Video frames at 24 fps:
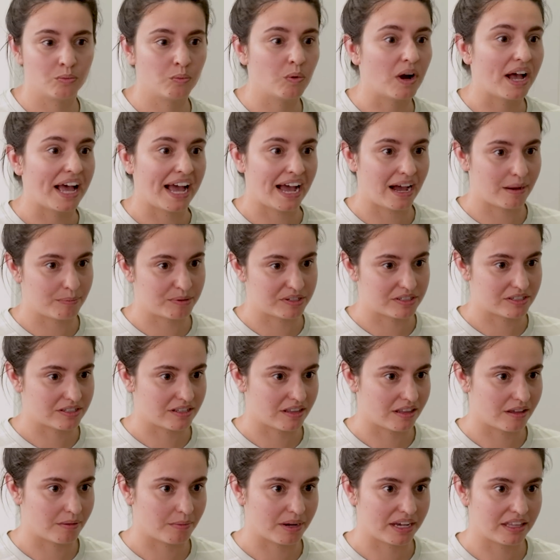what happened to
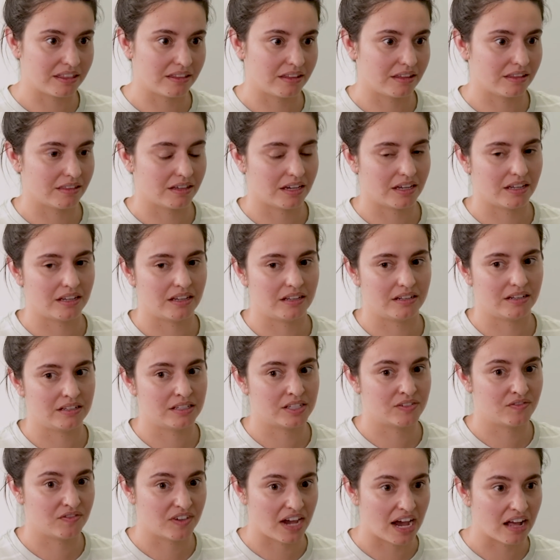them. I think that it
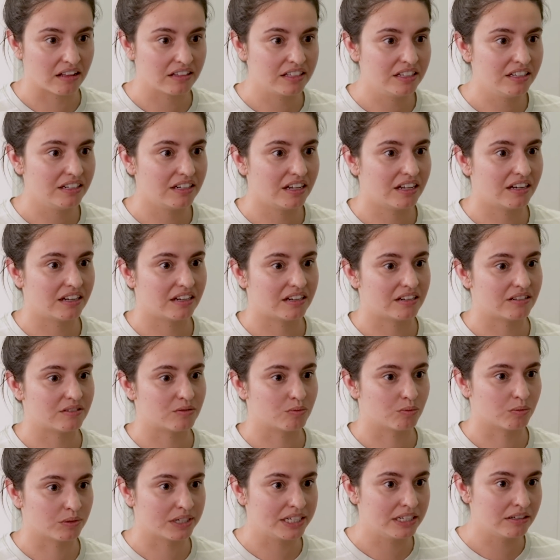is valid and it
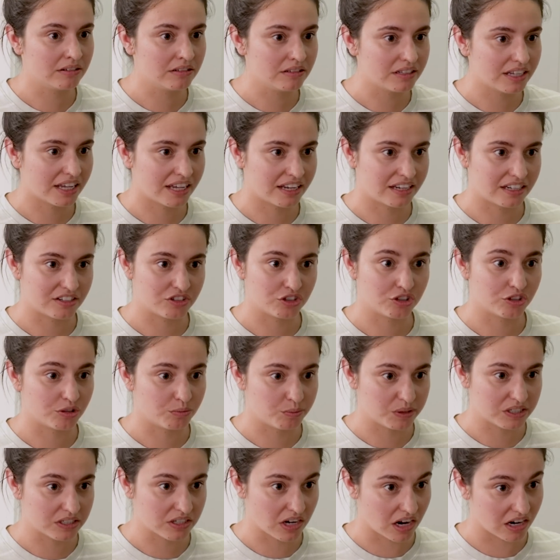is real and it
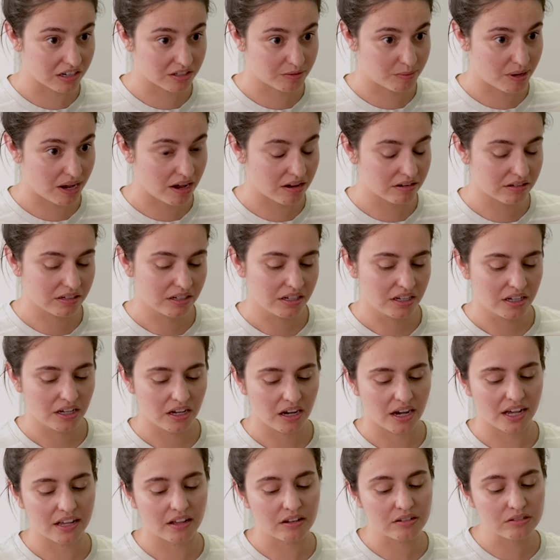should be talked about.
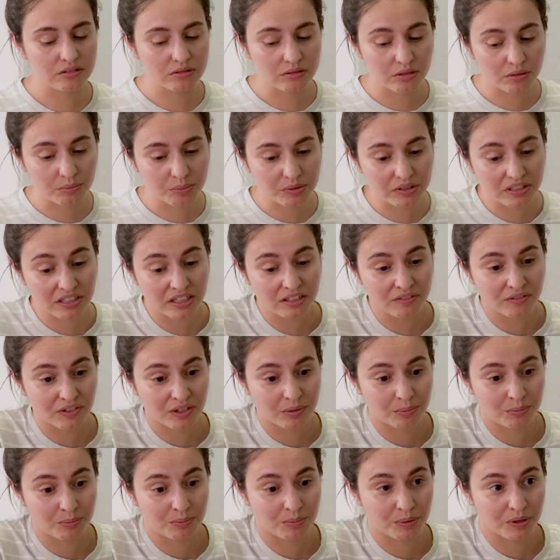I also don't believe
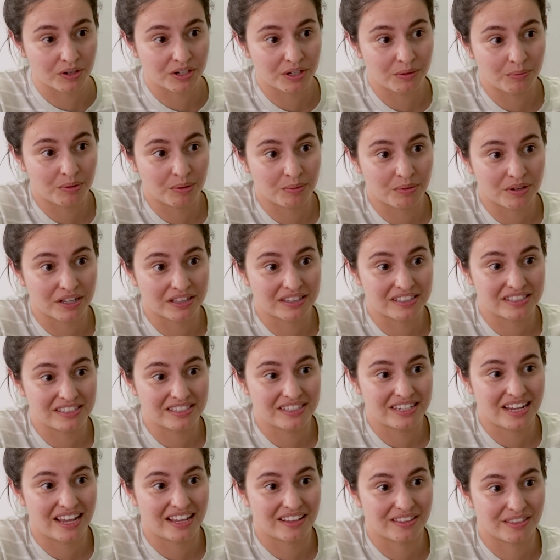in burning people at the
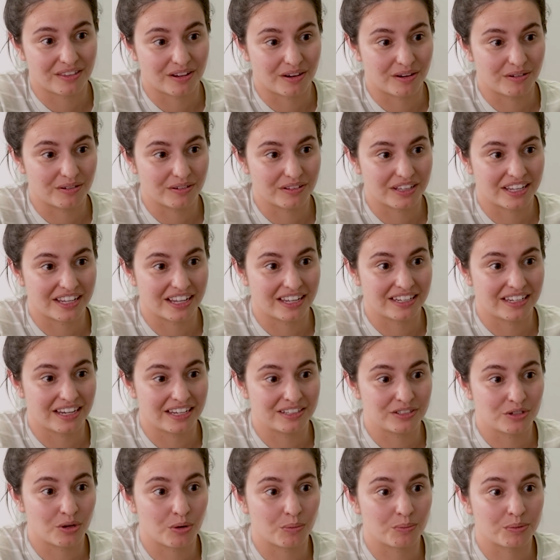stake, though. Like,
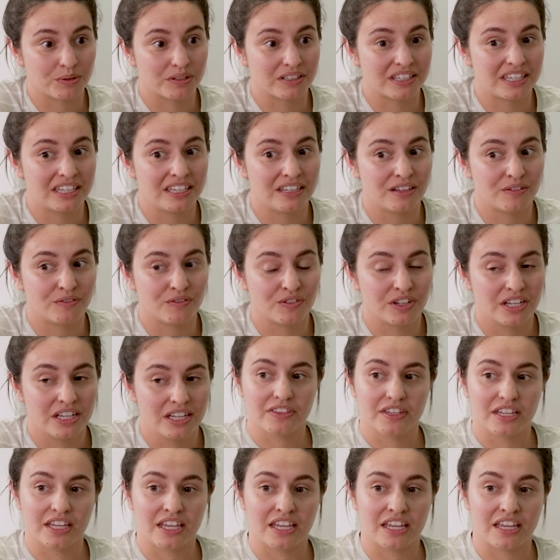I don't believe
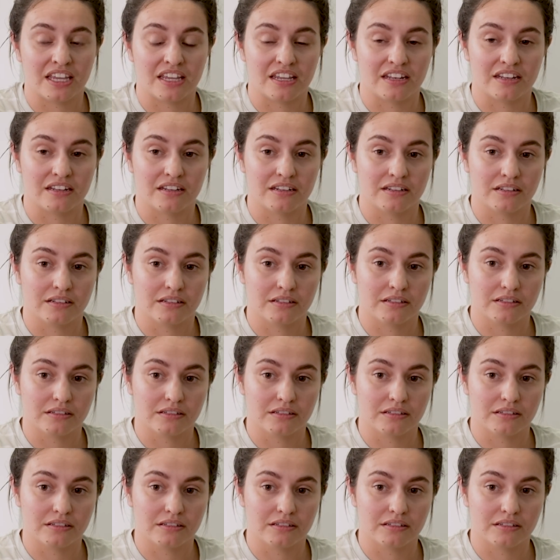in